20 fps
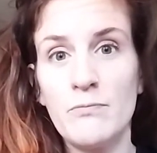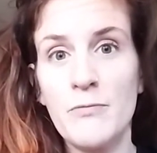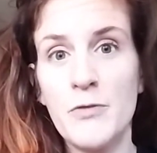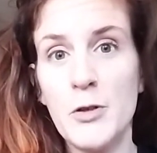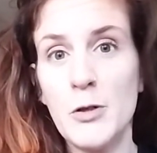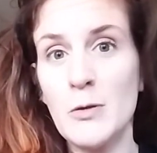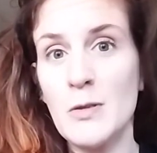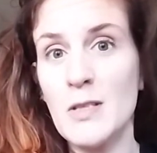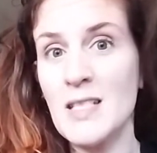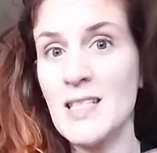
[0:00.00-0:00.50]

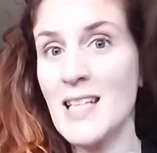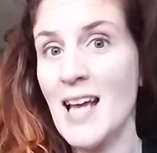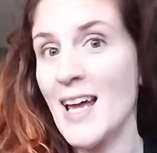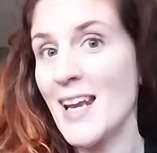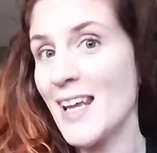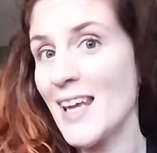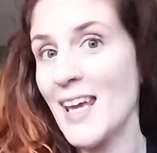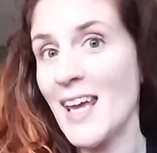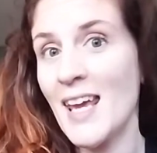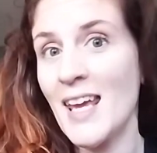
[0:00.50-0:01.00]
through
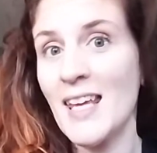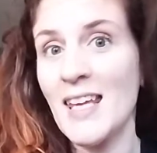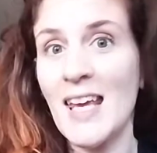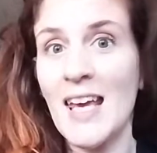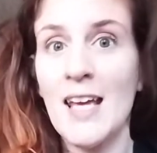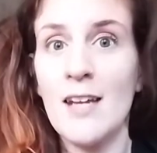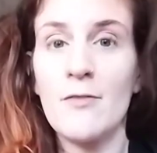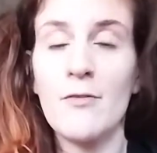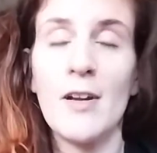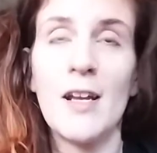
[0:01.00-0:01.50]
studying
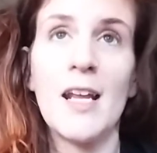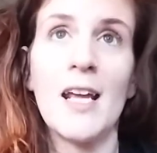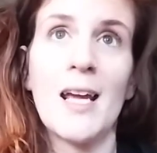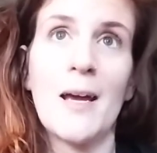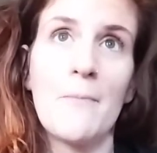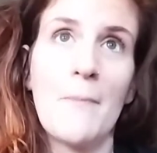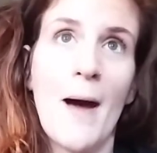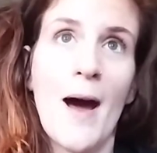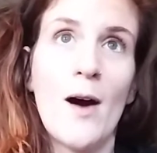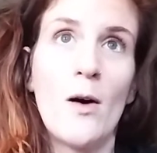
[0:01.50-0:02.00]
and reading
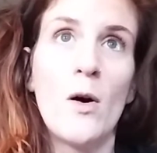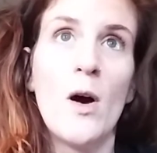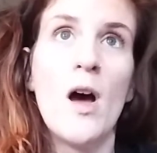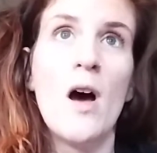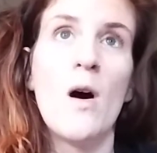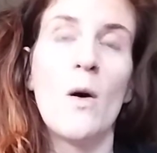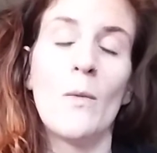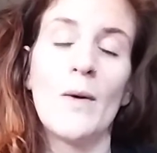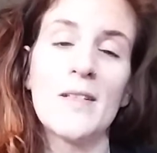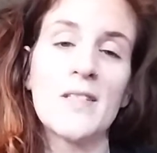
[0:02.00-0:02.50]
about
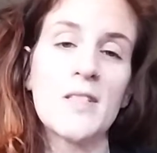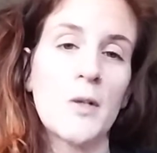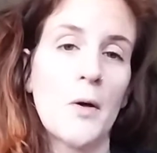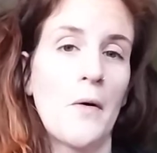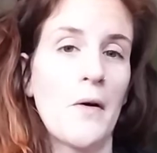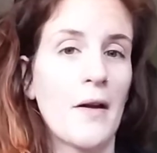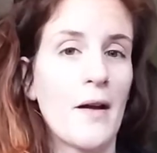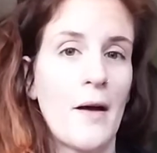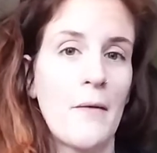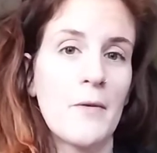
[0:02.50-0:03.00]
what's
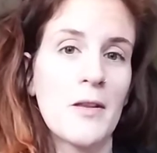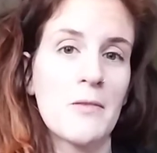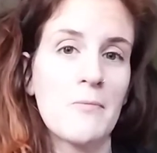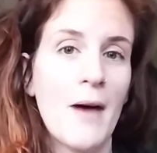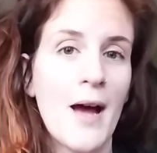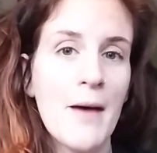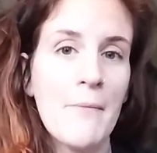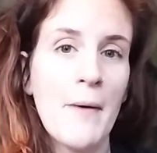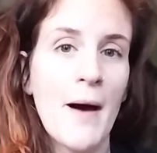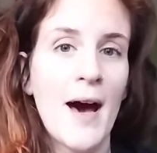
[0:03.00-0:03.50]
going on with
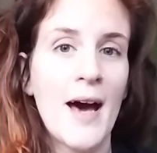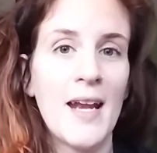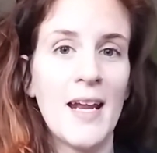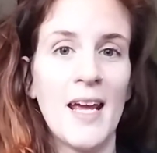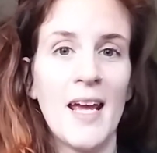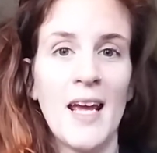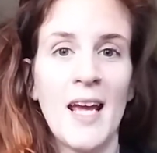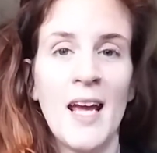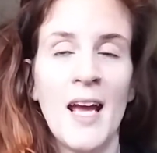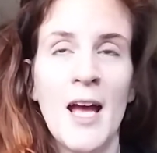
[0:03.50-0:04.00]
my
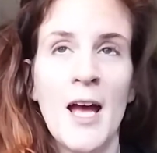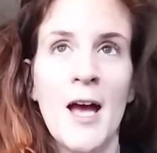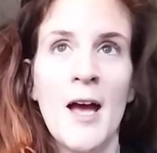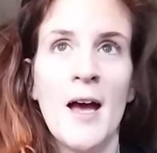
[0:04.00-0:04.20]
body,